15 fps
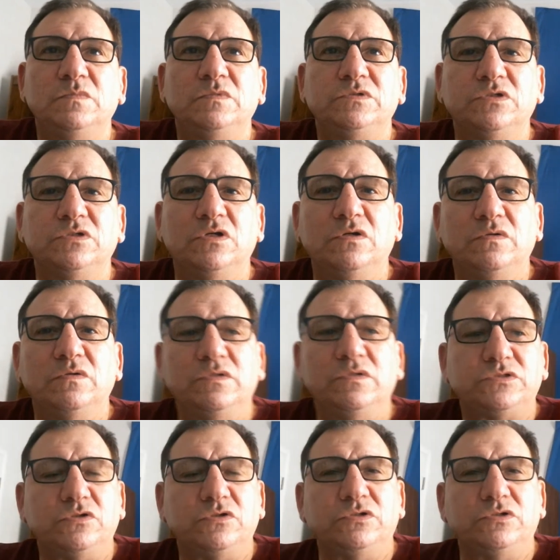So it's
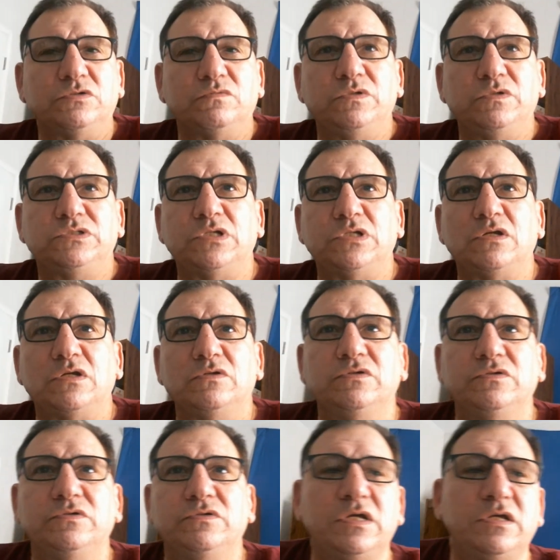good to recycle
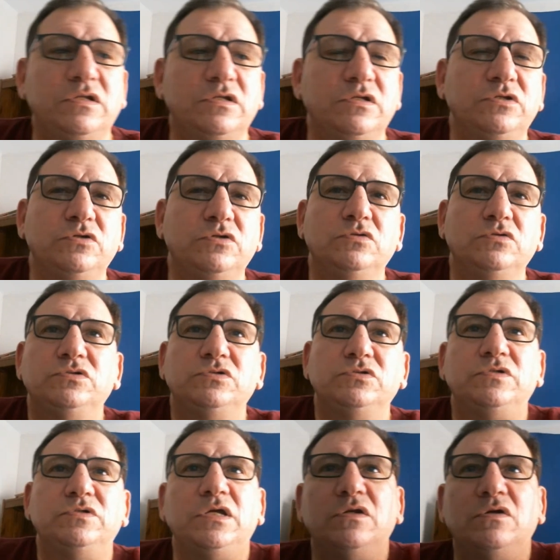your data, use your
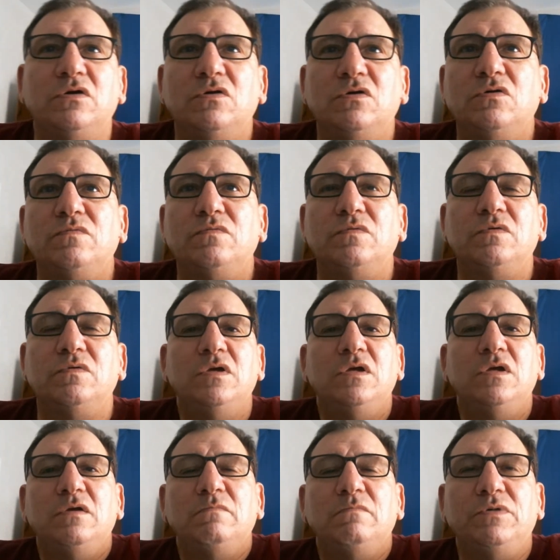data over,
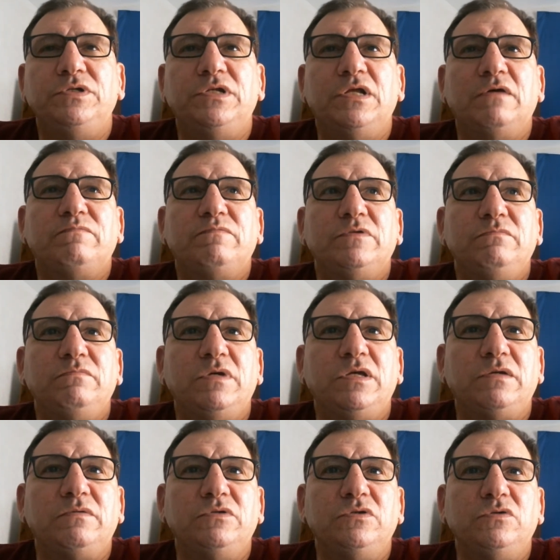but definitely
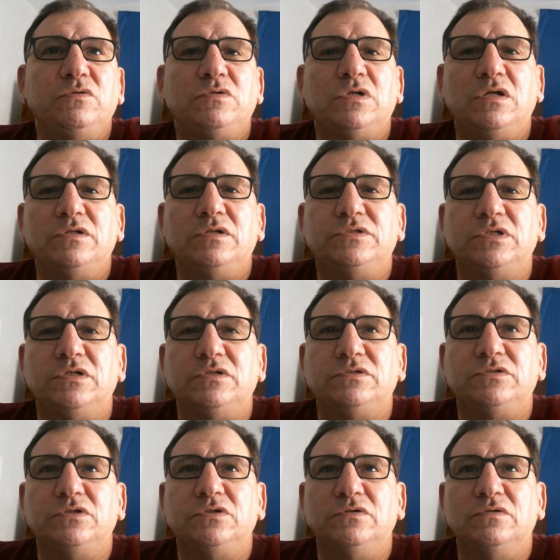make new content
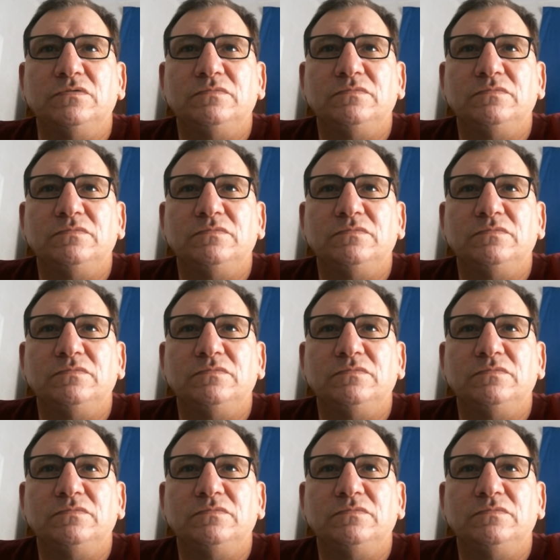too.